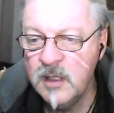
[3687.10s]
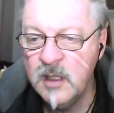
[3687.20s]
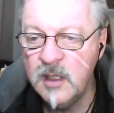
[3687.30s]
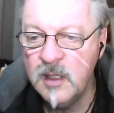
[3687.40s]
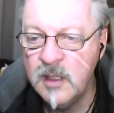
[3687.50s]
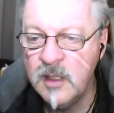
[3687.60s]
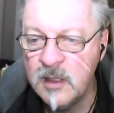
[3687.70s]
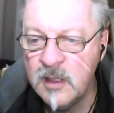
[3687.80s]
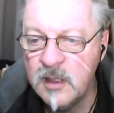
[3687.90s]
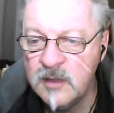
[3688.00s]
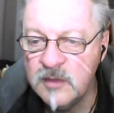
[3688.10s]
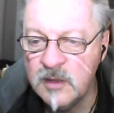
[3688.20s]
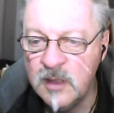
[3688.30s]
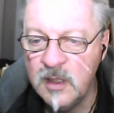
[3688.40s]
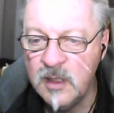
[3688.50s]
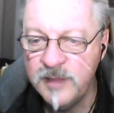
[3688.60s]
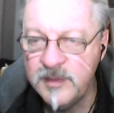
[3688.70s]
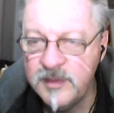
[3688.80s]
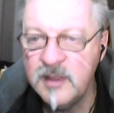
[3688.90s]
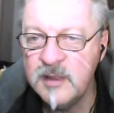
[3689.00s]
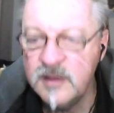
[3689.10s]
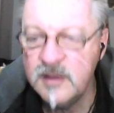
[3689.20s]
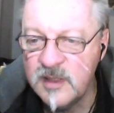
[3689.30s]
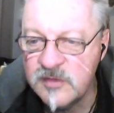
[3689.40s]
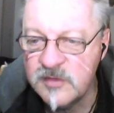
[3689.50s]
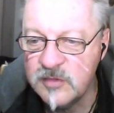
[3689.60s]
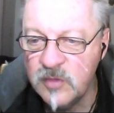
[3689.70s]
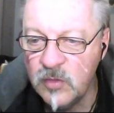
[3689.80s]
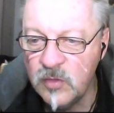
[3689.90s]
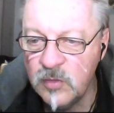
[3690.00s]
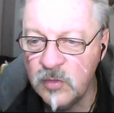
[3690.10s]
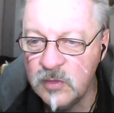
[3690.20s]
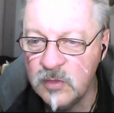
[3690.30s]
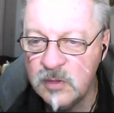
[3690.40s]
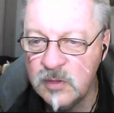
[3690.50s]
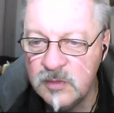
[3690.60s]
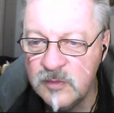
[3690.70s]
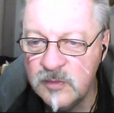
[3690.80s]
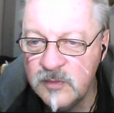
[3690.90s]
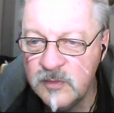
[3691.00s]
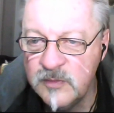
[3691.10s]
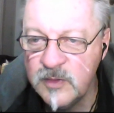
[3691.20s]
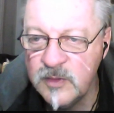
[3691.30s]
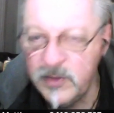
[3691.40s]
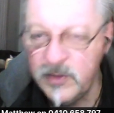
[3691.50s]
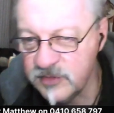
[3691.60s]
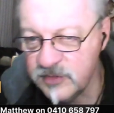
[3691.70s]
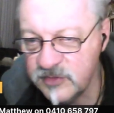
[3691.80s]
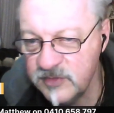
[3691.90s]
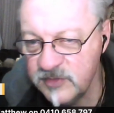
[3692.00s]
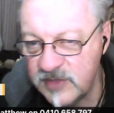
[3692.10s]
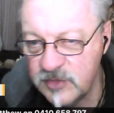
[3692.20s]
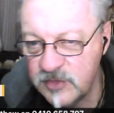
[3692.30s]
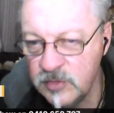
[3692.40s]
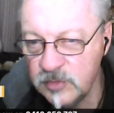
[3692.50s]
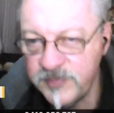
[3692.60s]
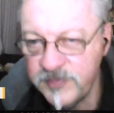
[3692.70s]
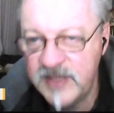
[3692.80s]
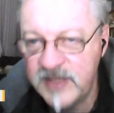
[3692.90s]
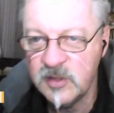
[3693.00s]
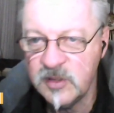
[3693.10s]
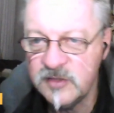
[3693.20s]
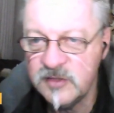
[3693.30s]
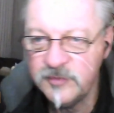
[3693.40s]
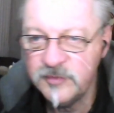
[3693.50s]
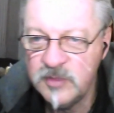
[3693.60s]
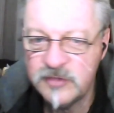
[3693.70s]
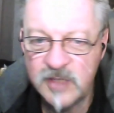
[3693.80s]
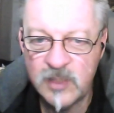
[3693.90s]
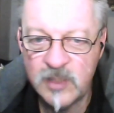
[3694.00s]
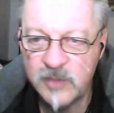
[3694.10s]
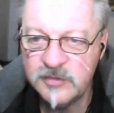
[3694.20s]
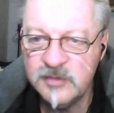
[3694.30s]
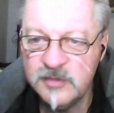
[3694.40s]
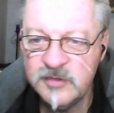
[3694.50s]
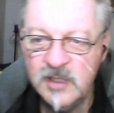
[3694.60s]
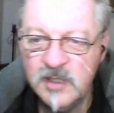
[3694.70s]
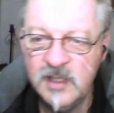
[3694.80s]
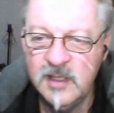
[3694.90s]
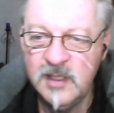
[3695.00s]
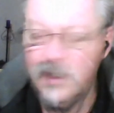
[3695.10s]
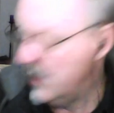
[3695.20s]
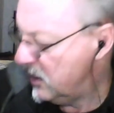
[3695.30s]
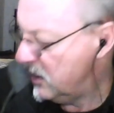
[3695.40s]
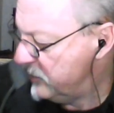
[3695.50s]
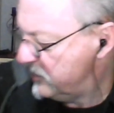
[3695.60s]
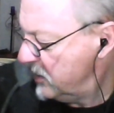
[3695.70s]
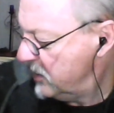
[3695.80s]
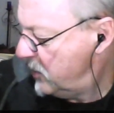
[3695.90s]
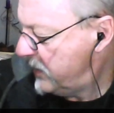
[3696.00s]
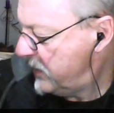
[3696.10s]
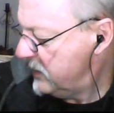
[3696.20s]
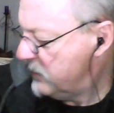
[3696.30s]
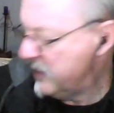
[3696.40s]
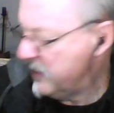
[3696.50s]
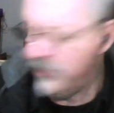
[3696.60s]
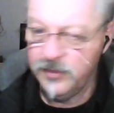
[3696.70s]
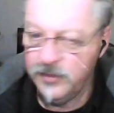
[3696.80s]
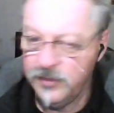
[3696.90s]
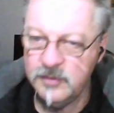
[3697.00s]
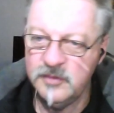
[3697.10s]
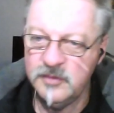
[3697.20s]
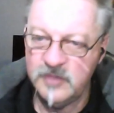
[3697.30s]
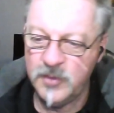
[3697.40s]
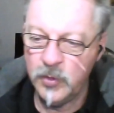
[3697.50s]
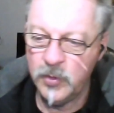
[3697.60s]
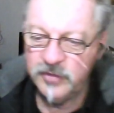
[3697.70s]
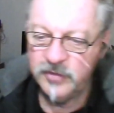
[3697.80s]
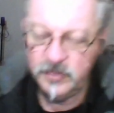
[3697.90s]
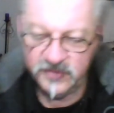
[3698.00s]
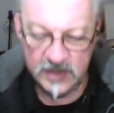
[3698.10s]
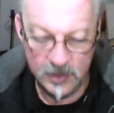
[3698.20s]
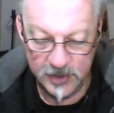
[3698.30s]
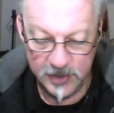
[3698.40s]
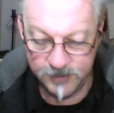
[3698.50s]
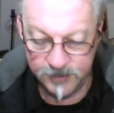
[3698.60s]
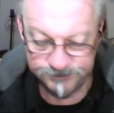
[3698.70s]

and I think that's all the questions. That's cool. Thanks, guys, for all those great questions. I was just going to quickly run through some of the workshops that are coming up.